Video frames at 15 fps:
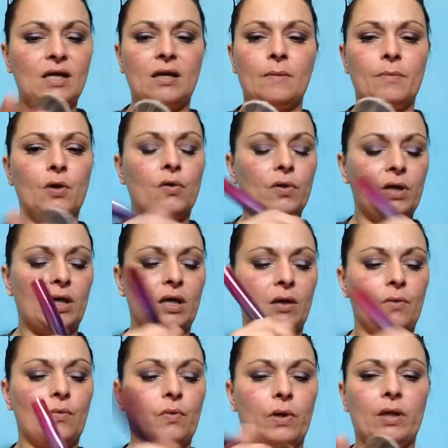And I'm going
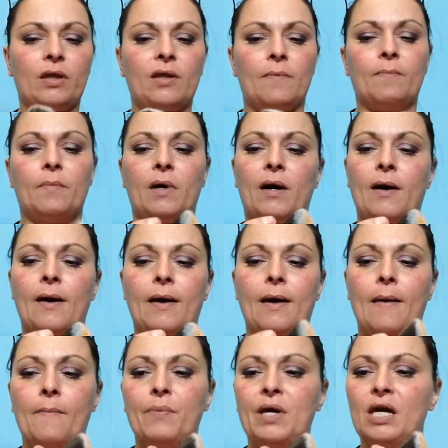in with
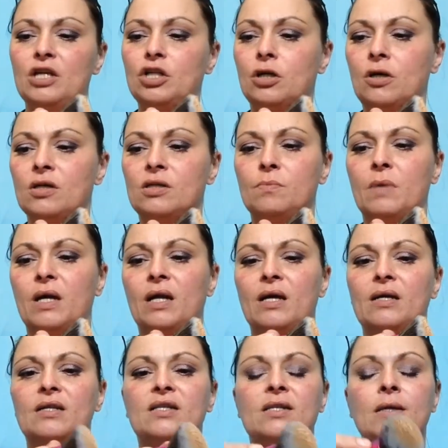my BH
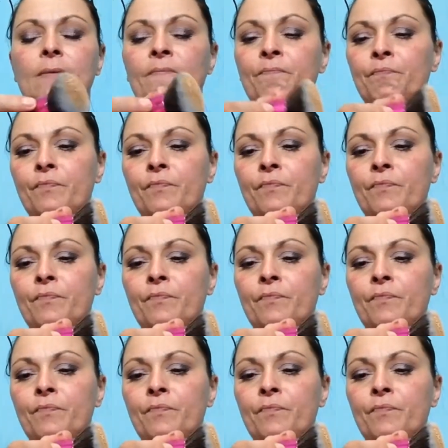Cosmetics